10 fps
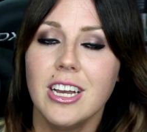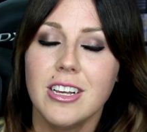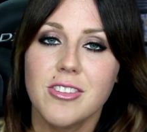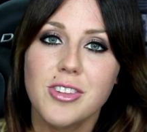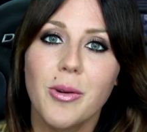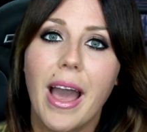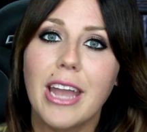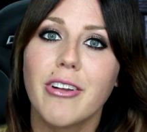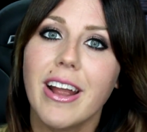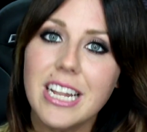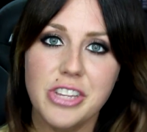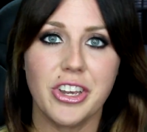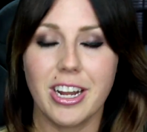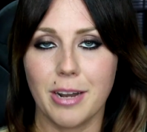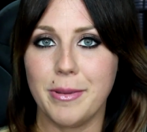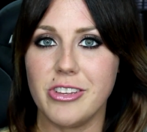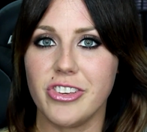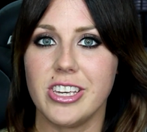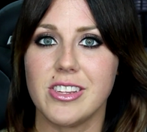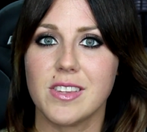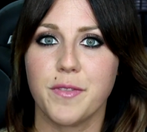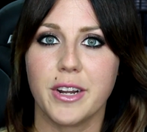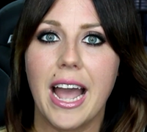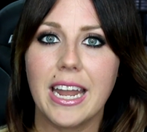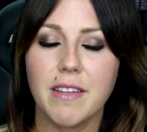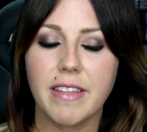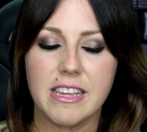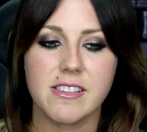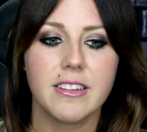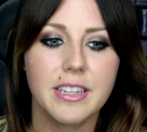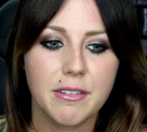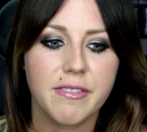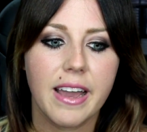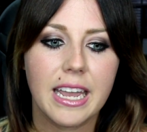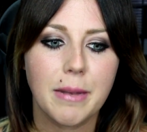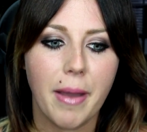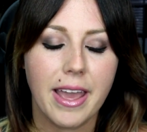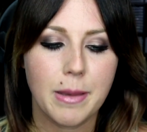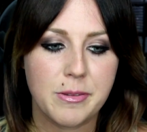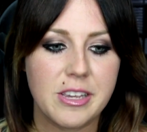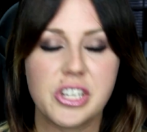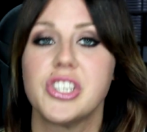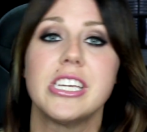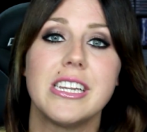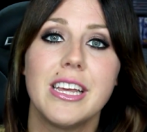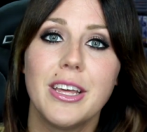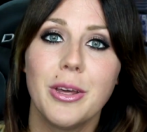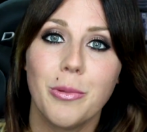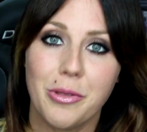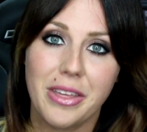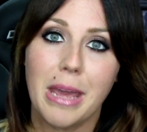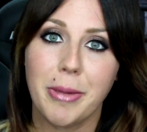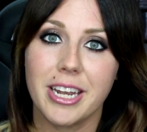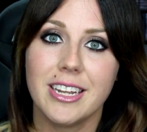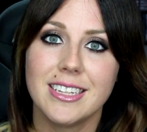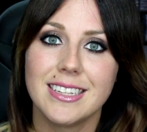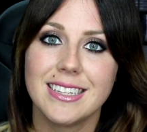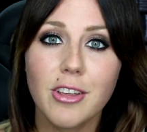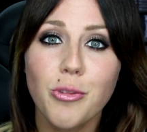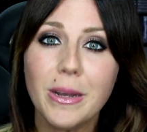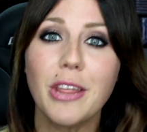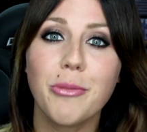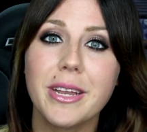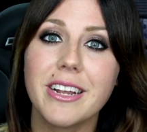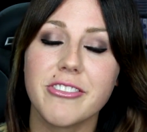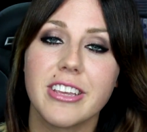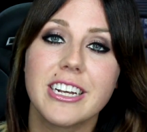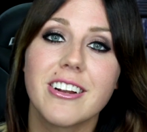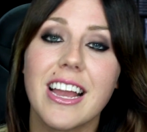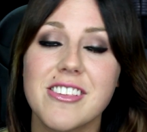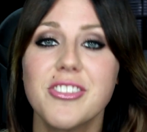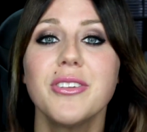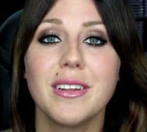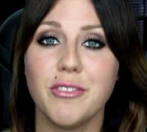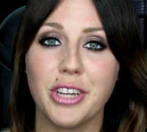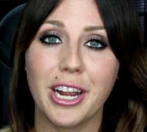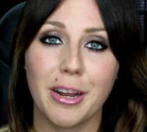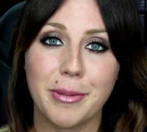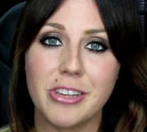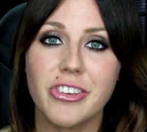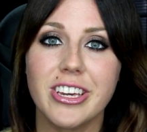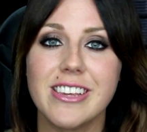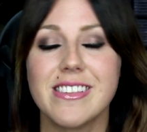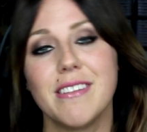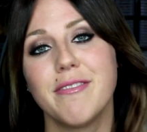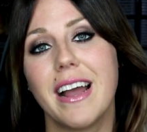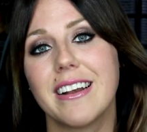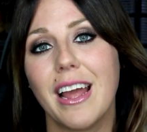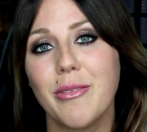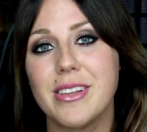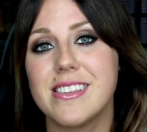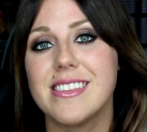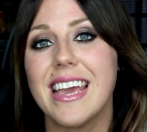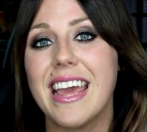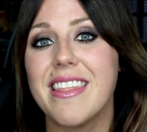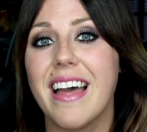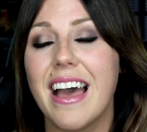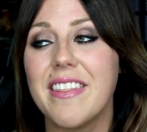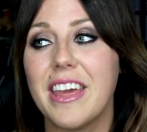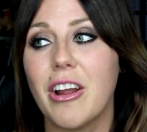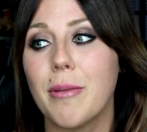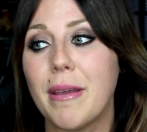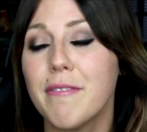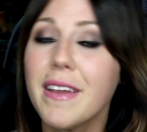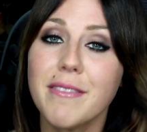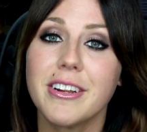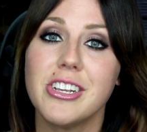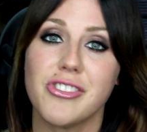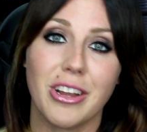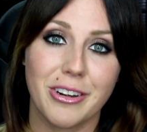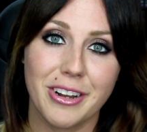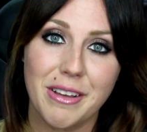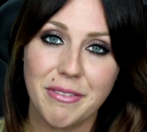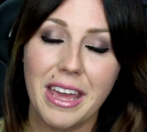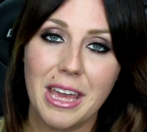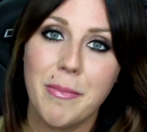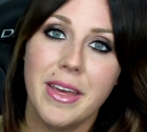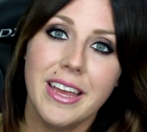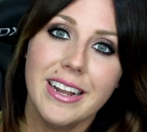So I credit JRPGs for kind of like solidifying my obsession with gaming. And 23 years later, I still love JRPGs. In fact, I would say that they are my favorite genre of game.